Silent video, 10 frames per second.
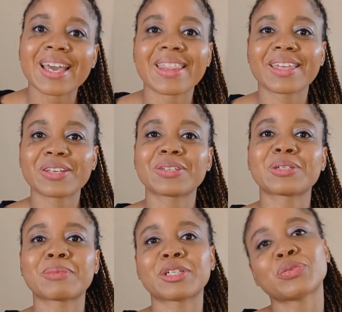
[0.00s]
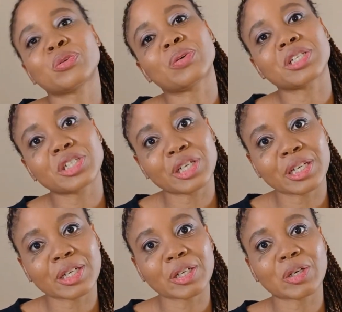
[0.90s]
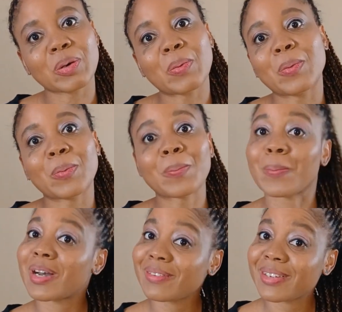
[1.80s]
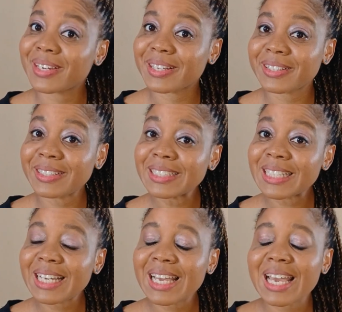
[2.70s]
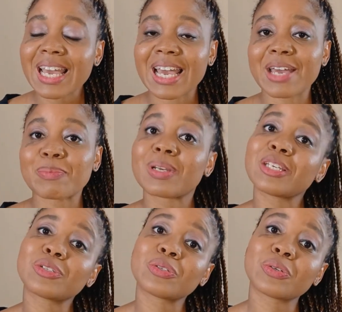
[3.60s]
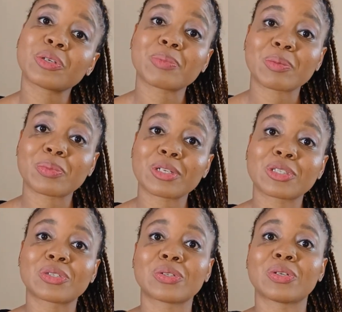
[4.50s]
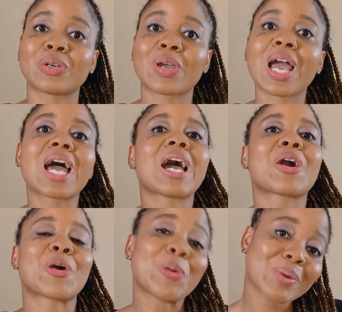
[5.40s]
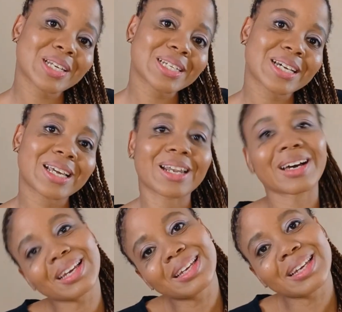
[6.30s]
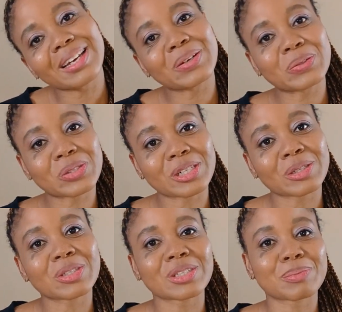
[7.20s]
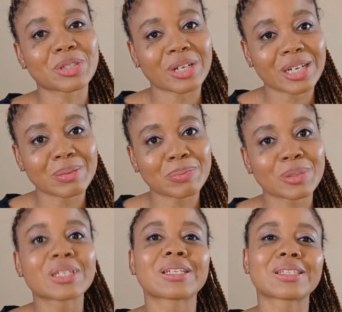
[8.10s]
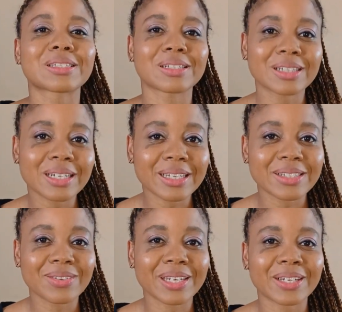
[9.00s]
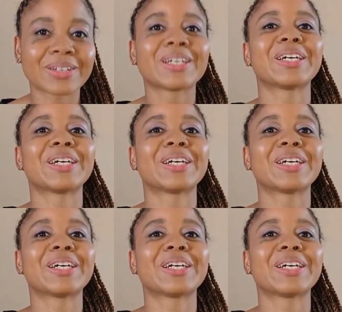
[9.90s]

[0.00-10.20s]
Thank you so much for watching my video, and please do remember to comment, like, and also subscribe. Till the next video,